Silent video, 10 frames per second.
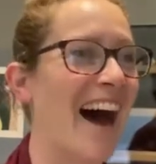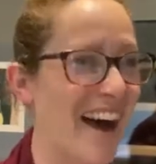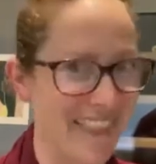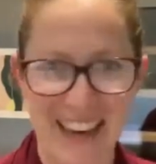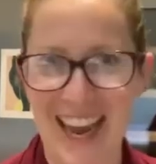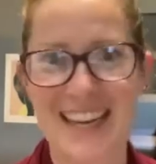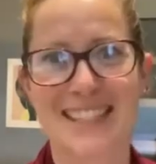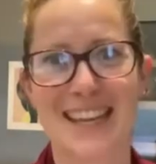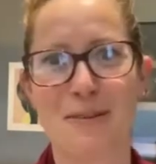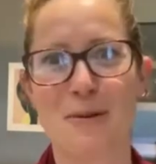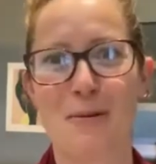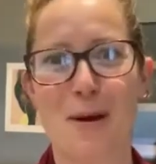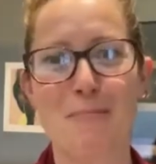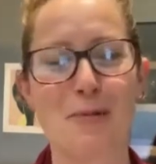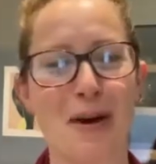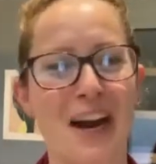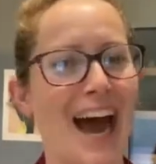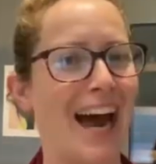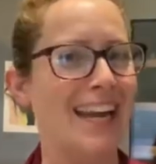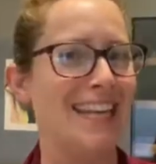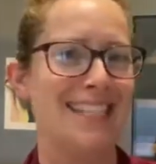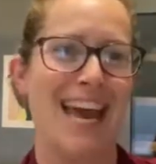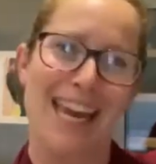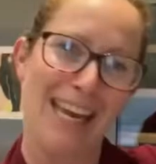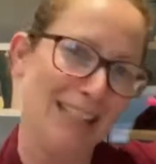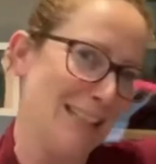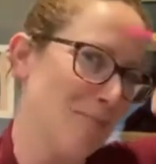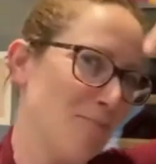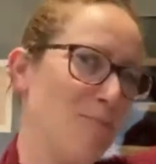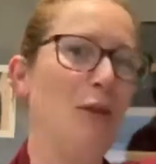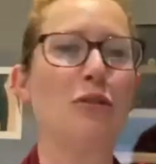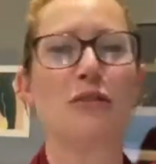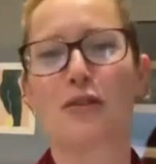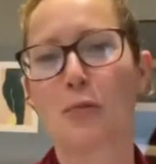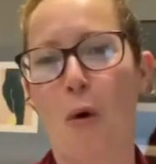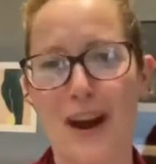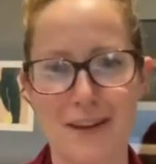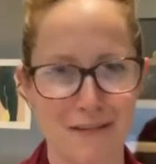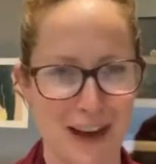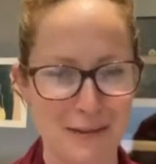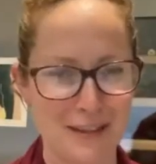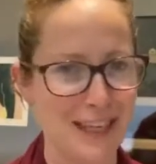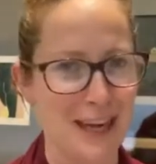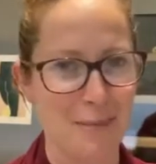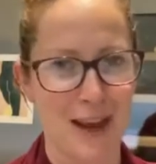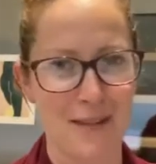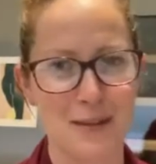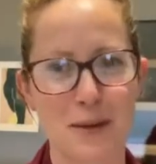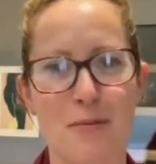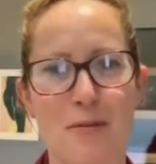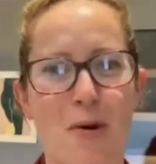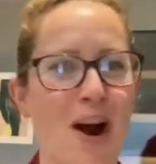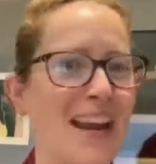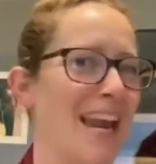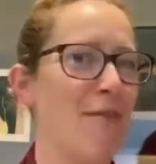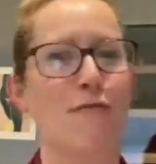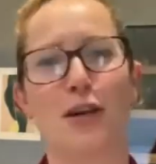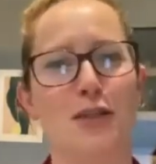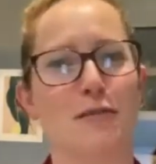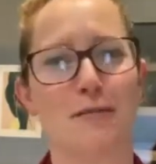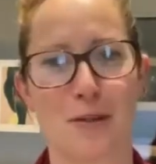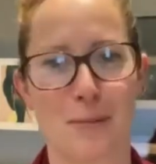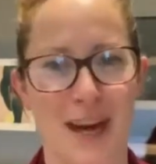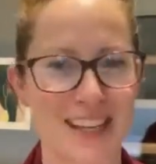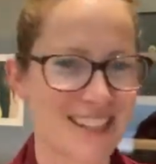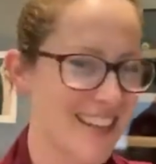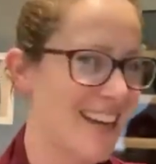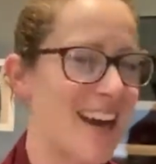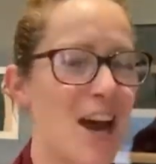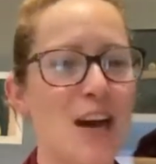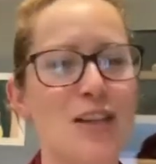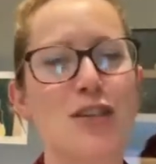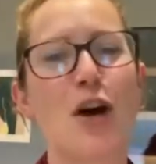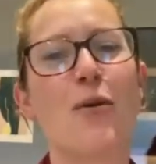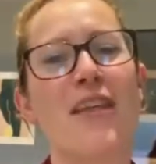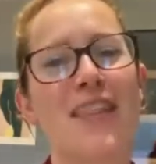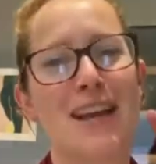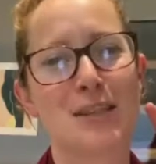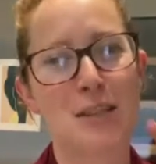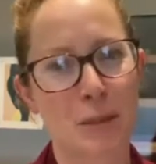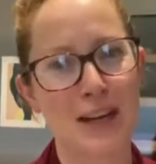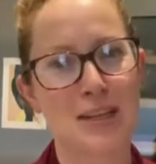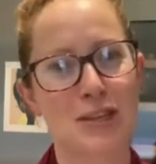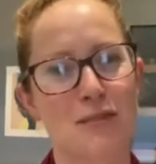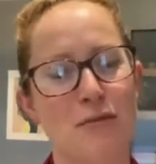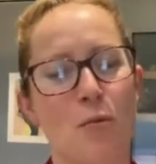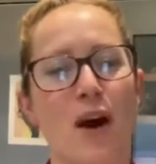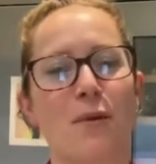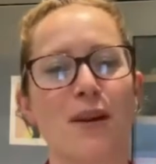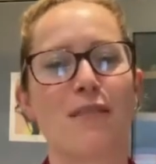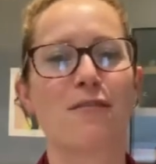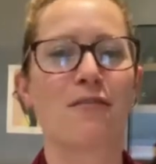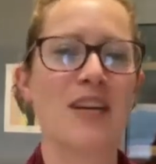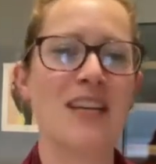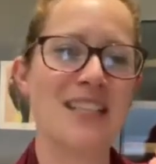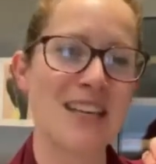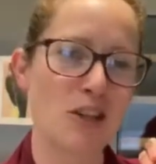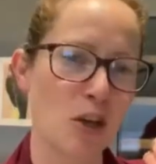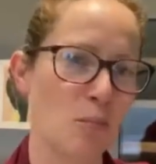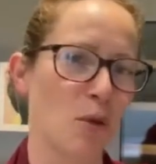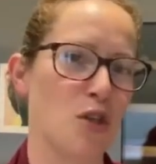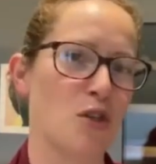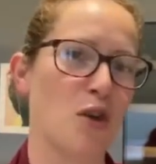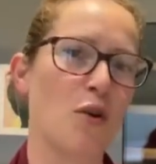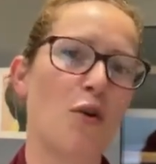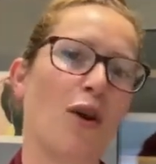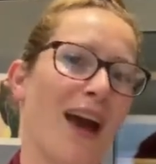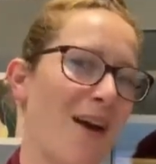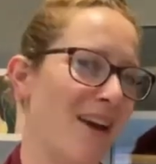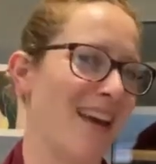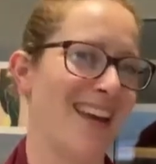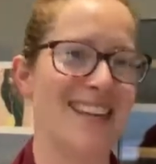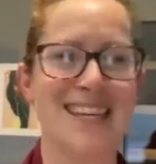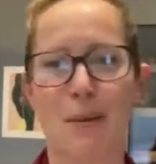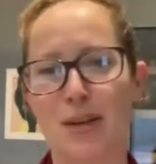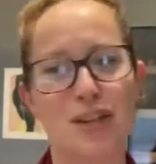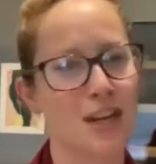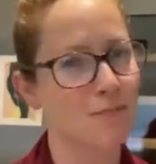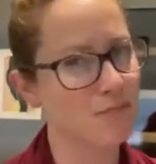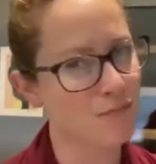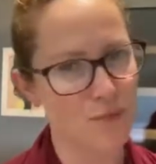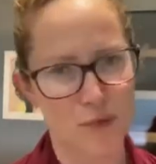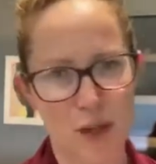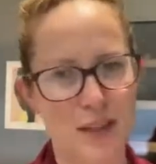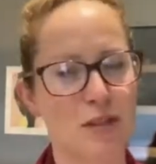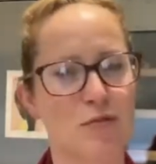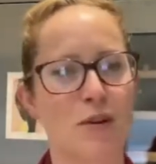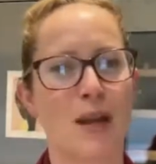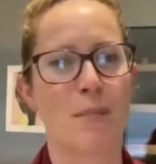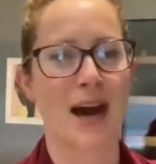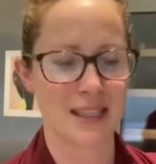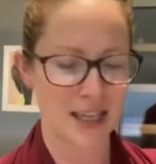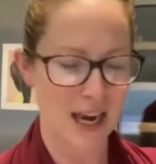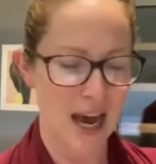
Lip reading: And the next day we remember it and it's a beautiful wine fountain coming out the top of the wine in frozen format. So the expansion of the wine when it freezes can push the cork out, it can damage it. So this is really bad.